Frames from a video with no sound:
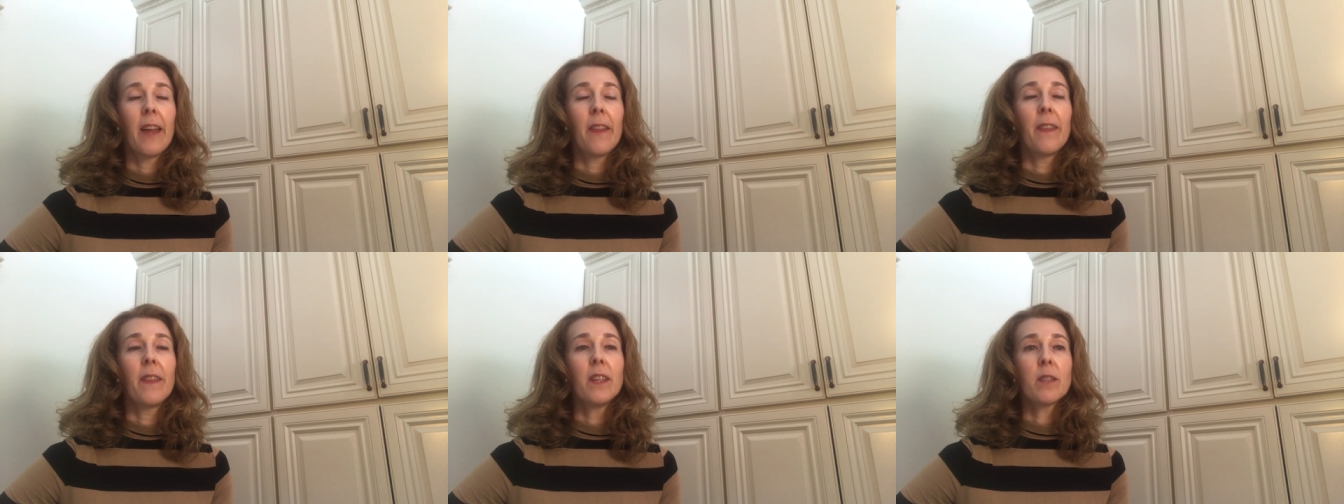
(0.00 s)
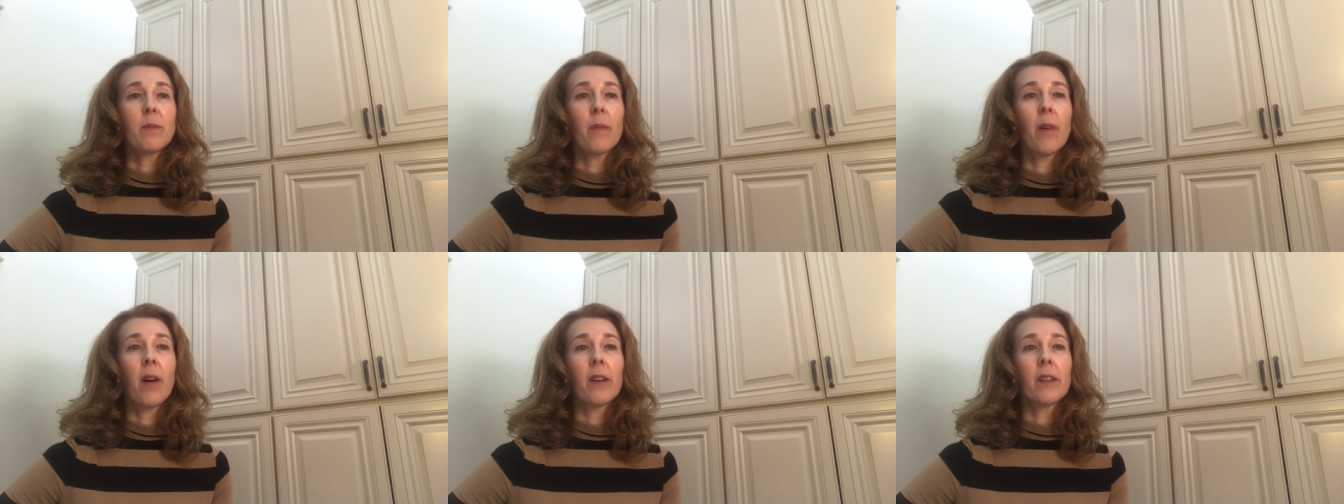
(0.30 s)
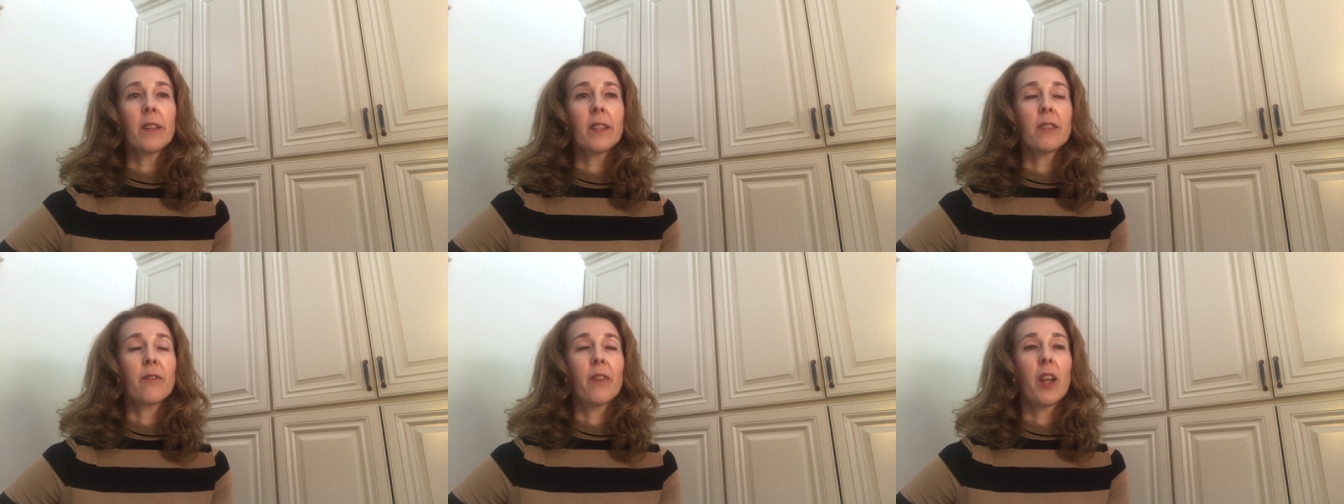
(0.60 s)
This
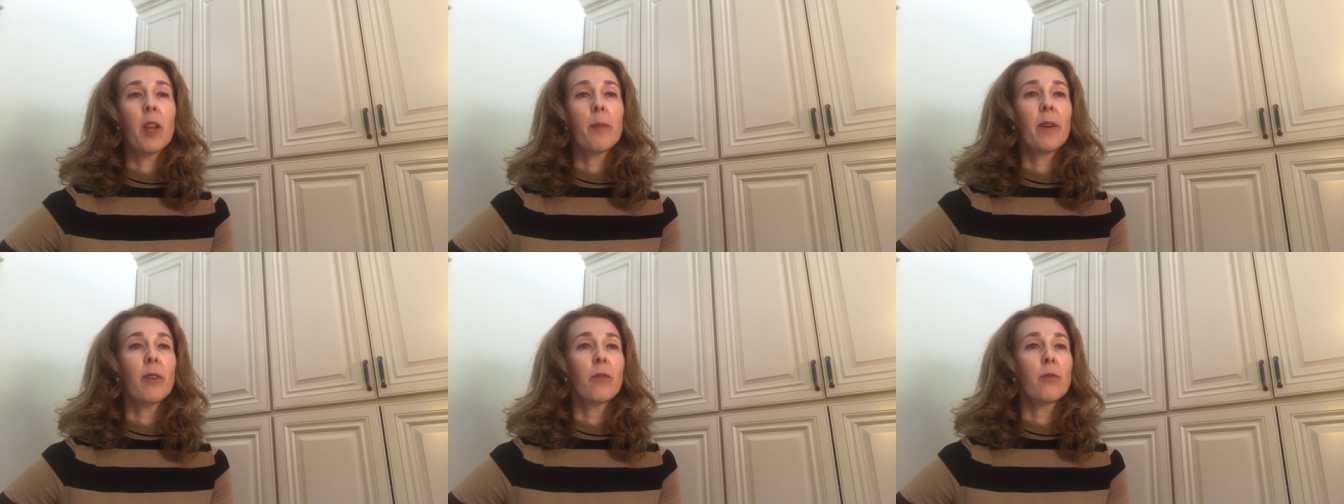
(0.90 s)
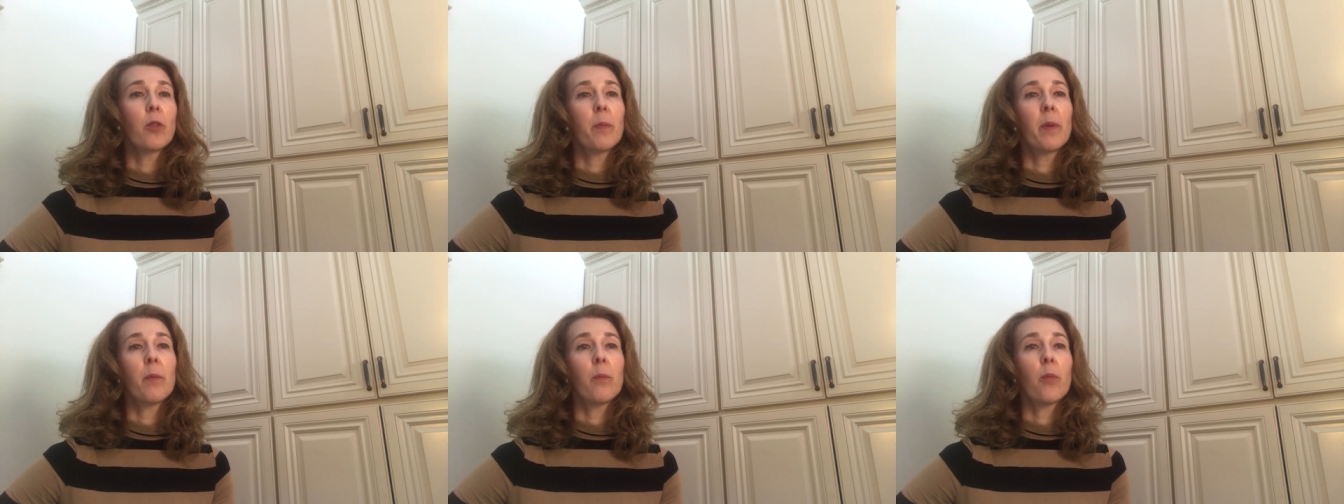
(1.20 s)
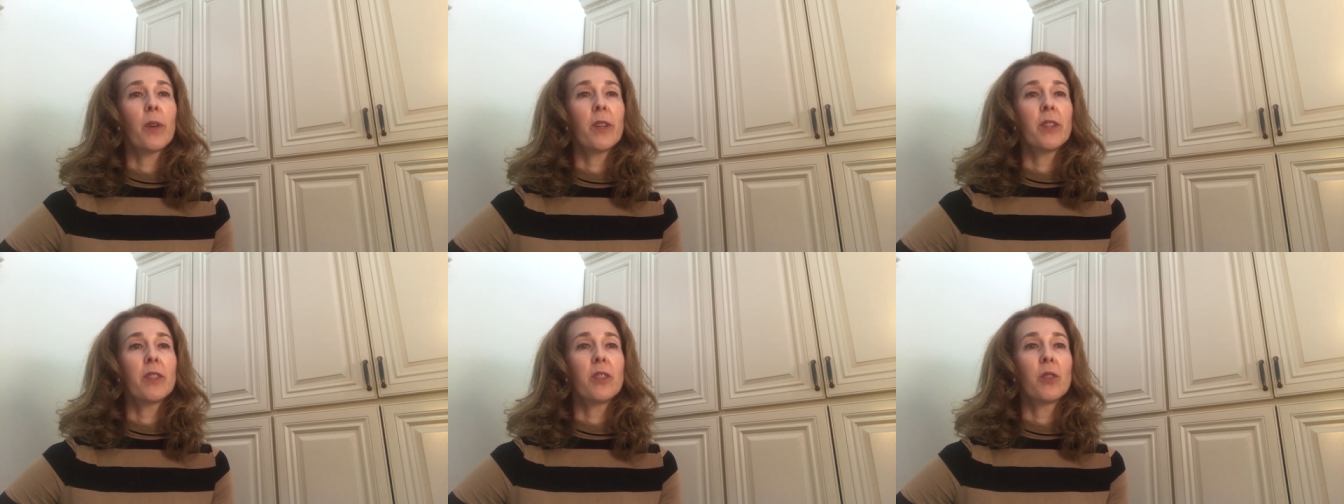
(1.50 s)
model, developed by Ruben
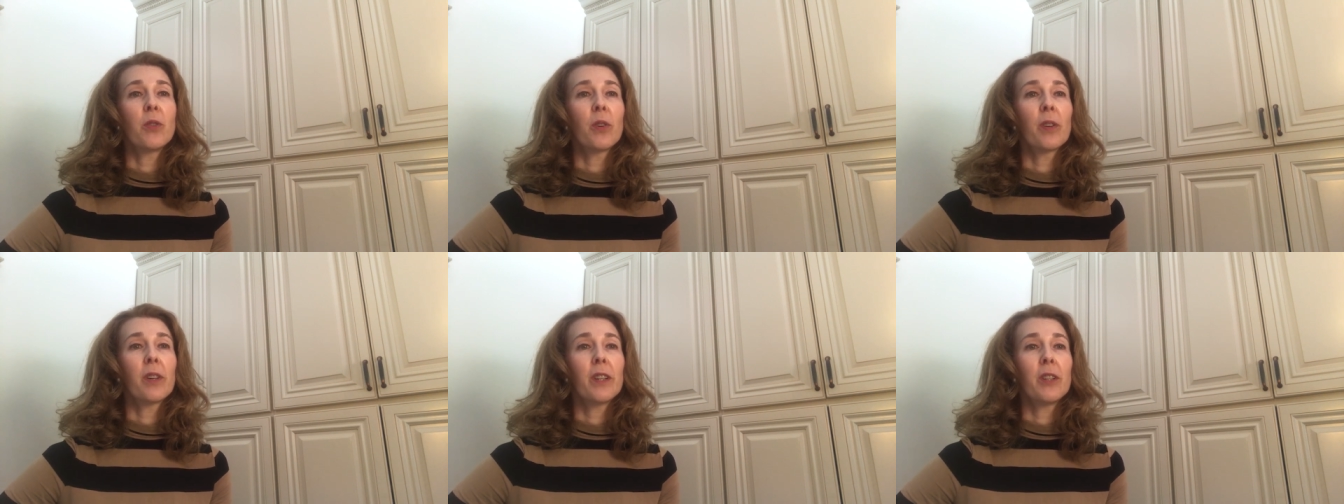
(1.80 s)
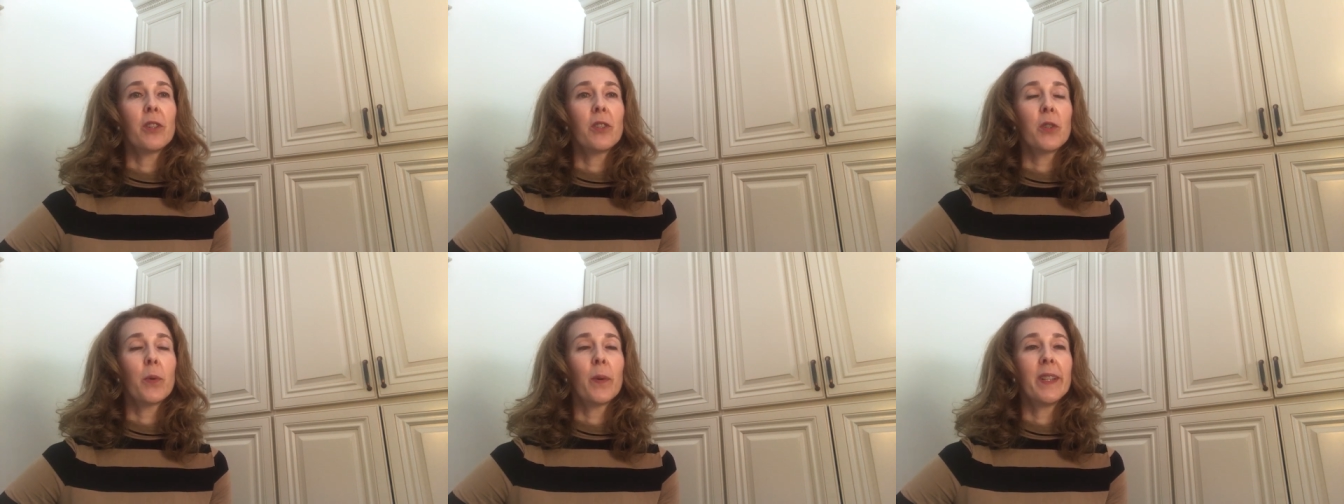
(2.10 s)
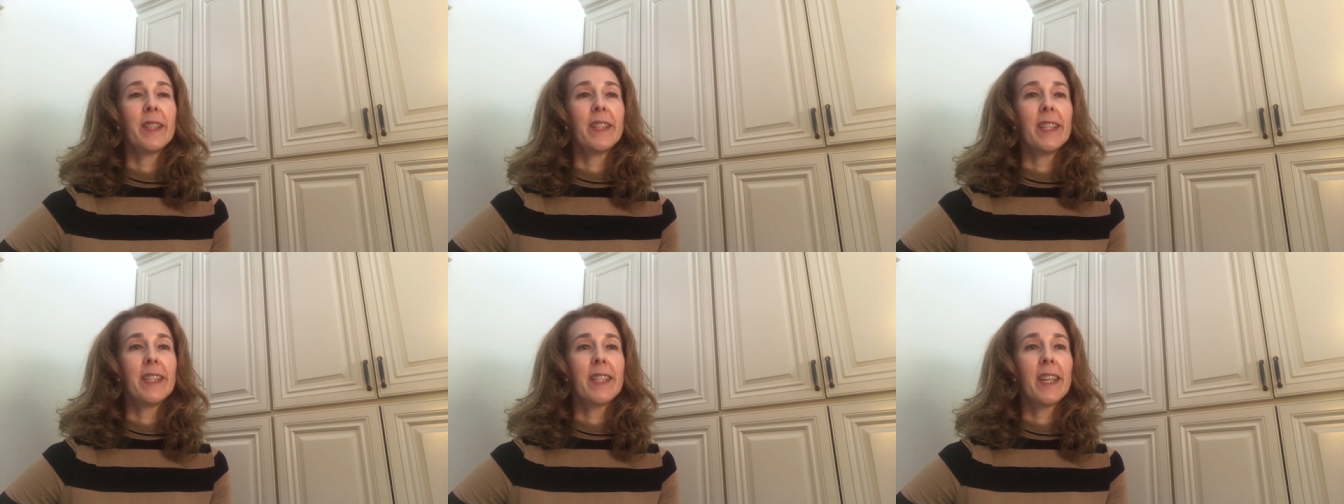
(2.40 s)
Puentedura in
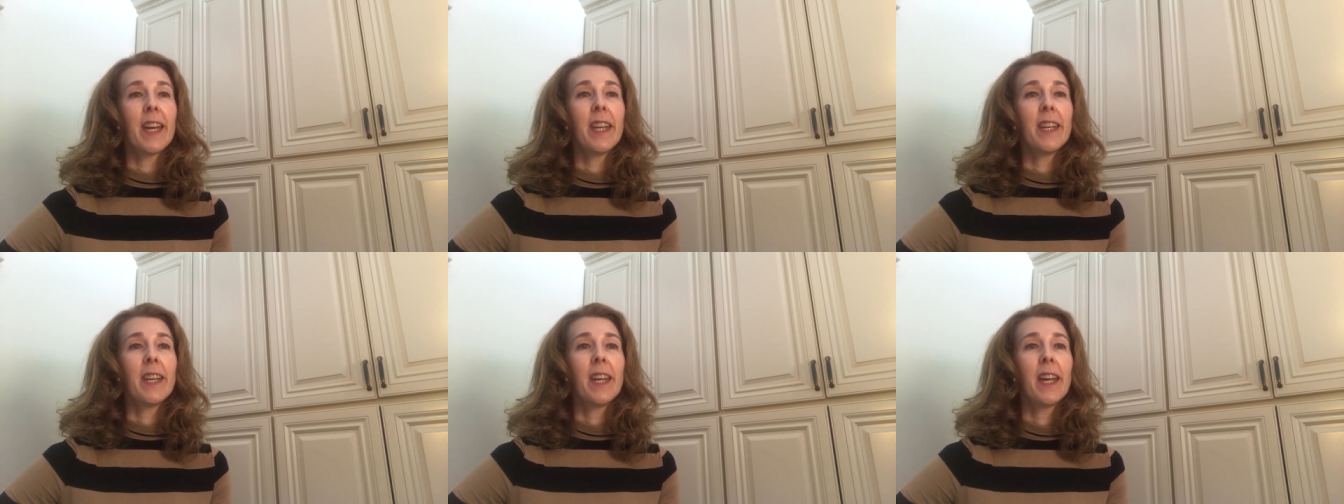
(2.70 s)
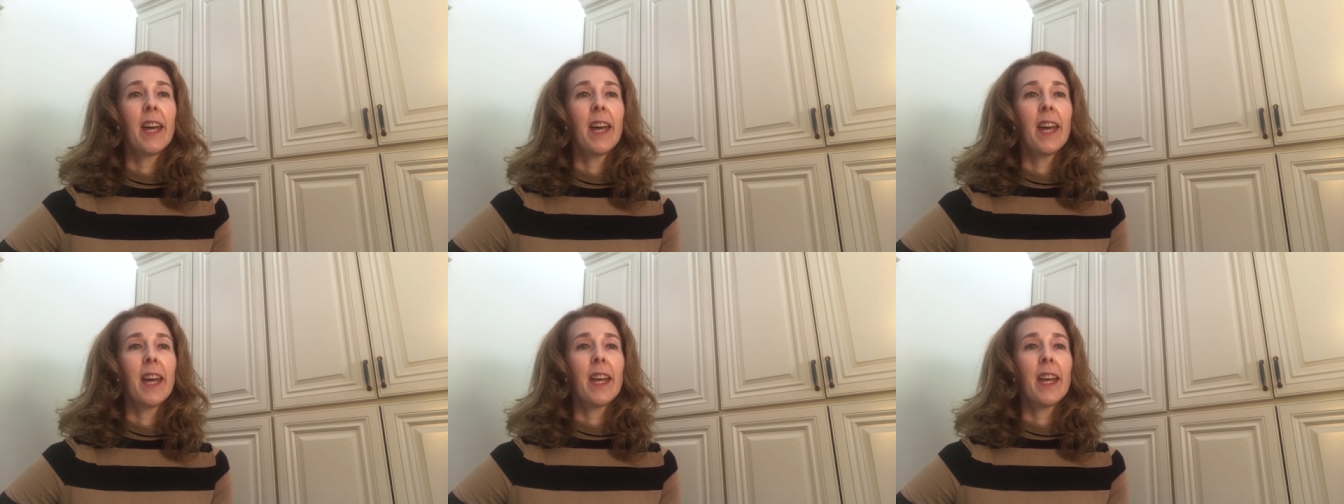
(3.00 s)
2010,